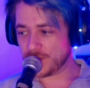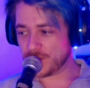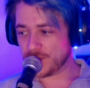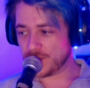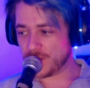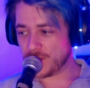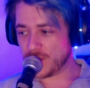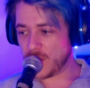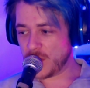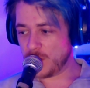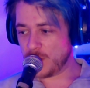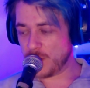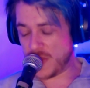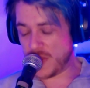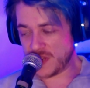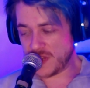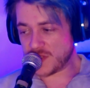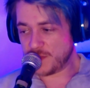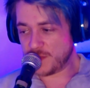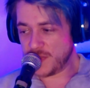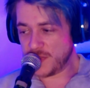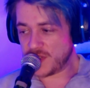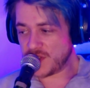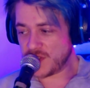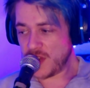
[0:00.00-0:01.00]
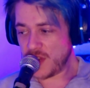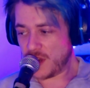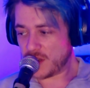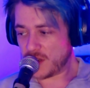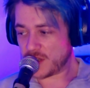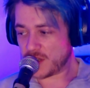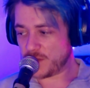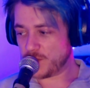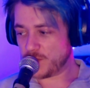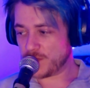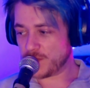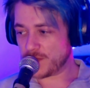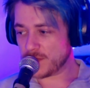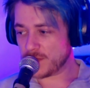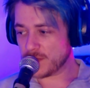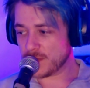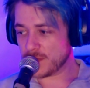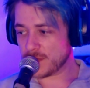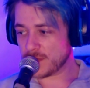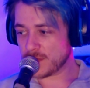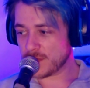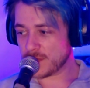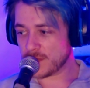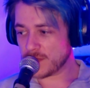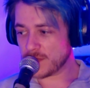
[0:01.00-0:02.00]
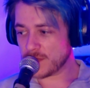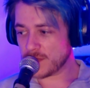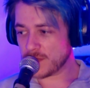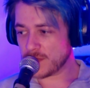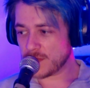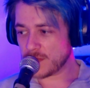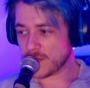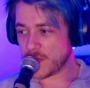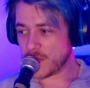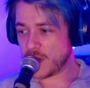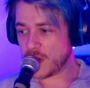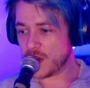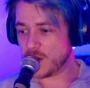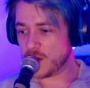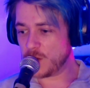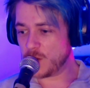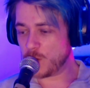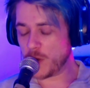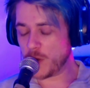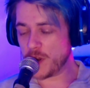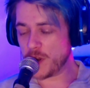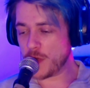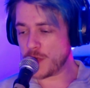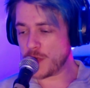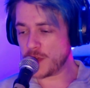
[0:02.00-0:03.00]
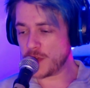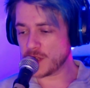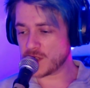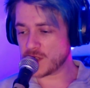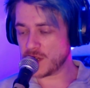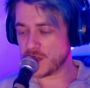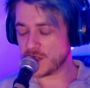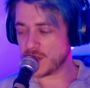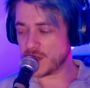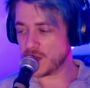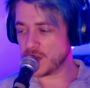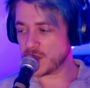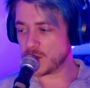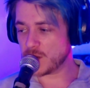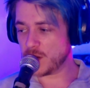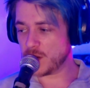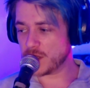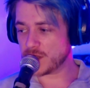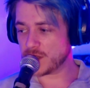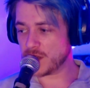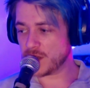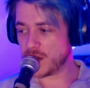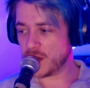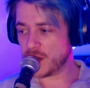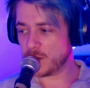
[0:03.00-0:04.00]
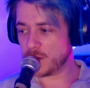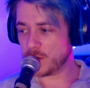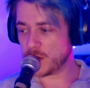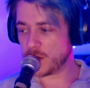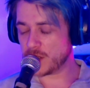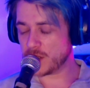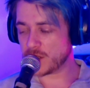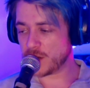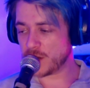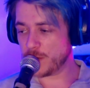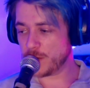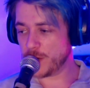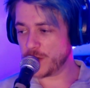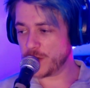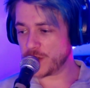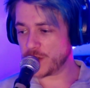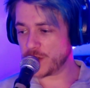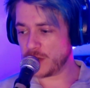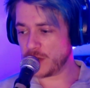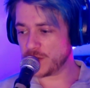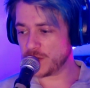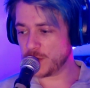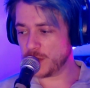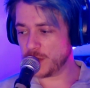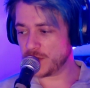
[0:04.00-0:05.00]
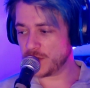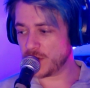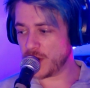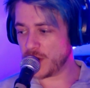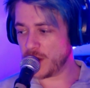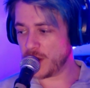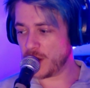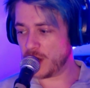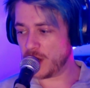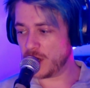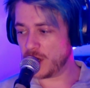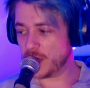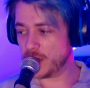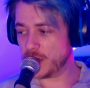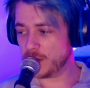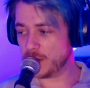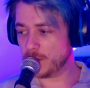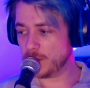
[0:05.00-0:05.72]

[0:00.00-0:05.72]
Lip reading: It makes me sick. And one of the things I said to her today, because I reached out to her today earlier,